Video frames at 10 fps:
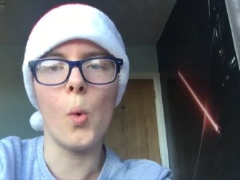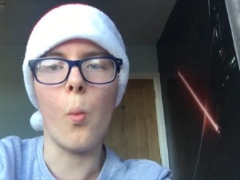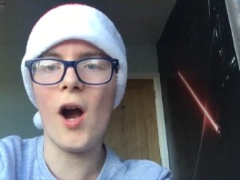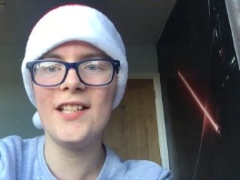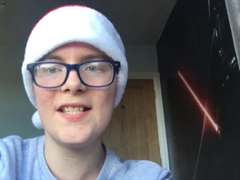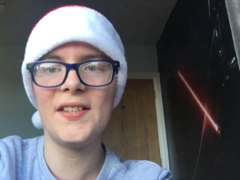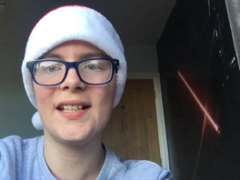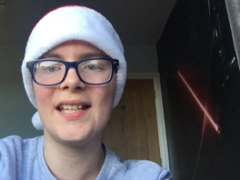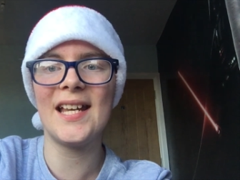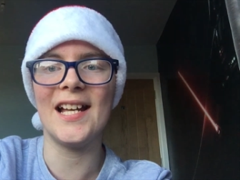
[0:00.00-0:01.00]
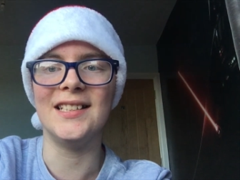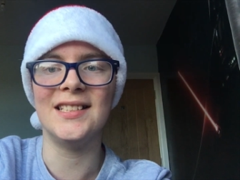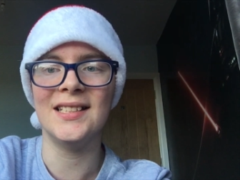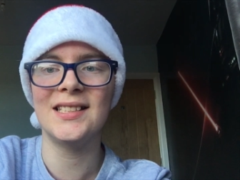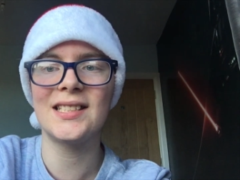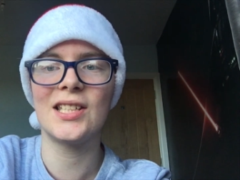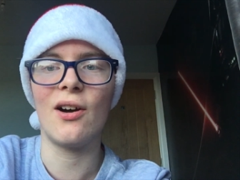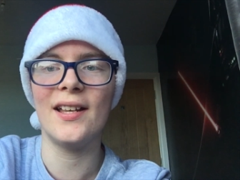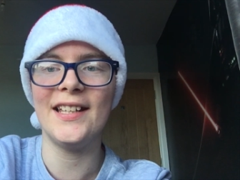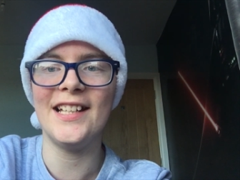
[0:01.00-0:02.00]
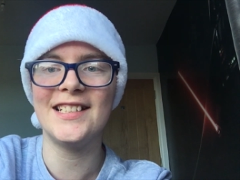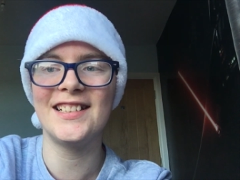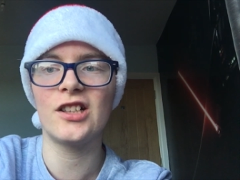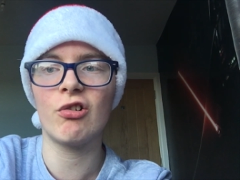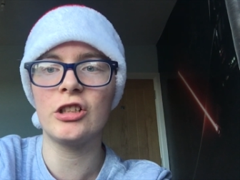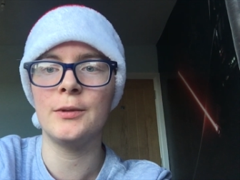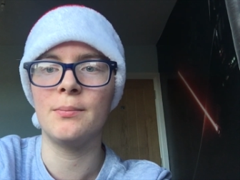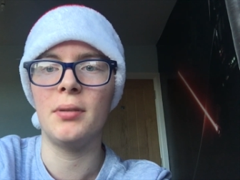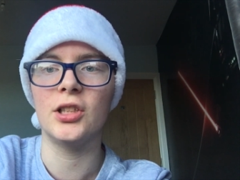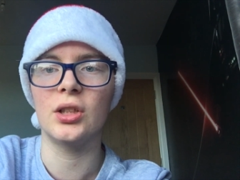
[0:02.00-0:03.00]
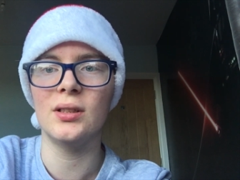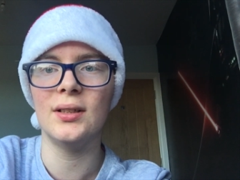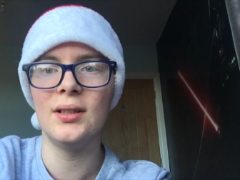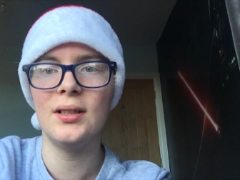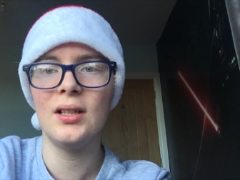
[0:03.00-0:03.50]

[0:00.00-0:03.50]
Why did the kids start eating the Christmas puzzle?